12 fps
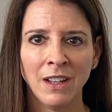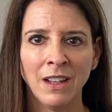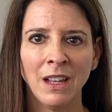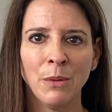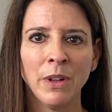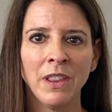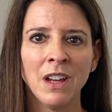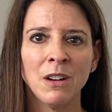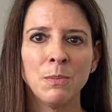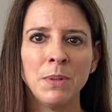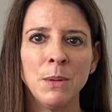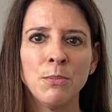And without
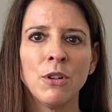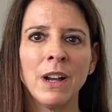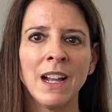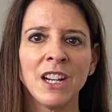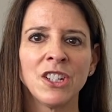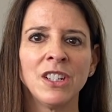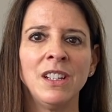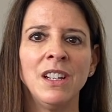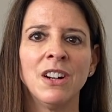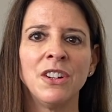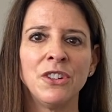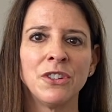people actually
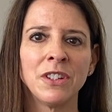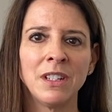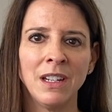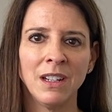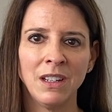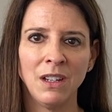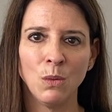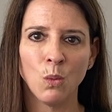understanding